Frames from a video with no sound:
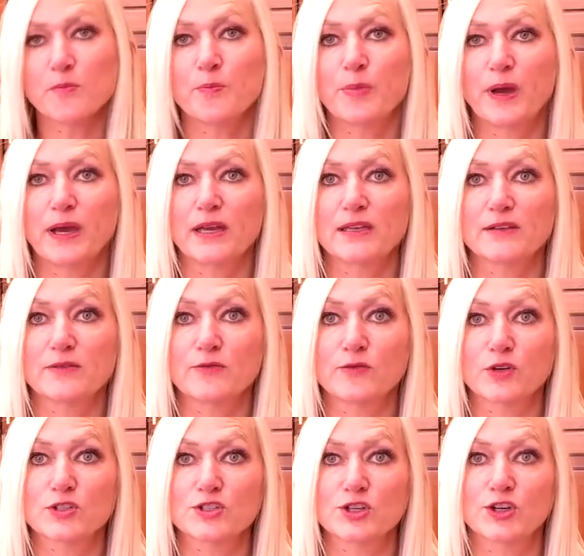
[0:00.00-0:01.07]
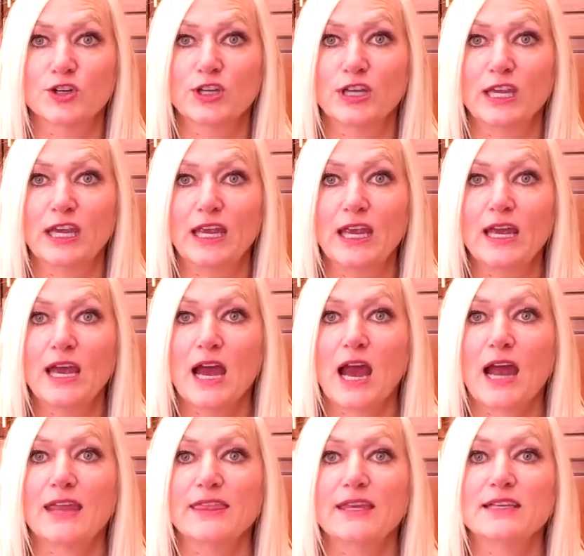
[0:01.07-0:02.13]
but for turkey,
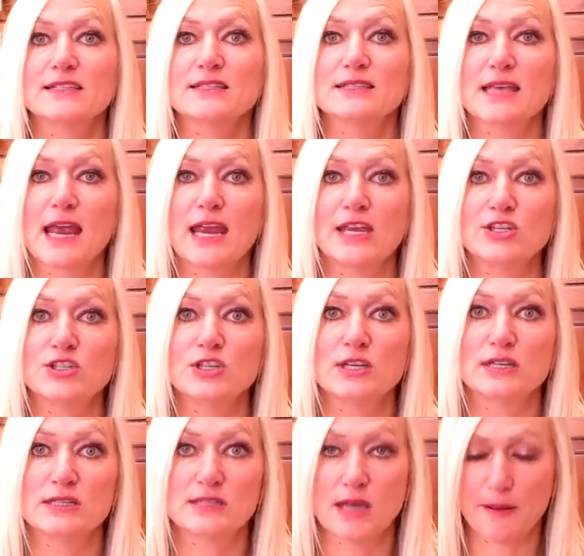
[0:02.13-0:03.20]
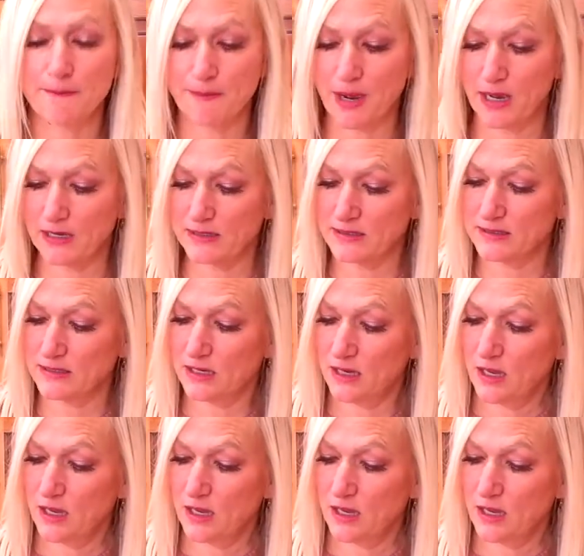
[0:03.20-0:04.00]
I think sage is a must.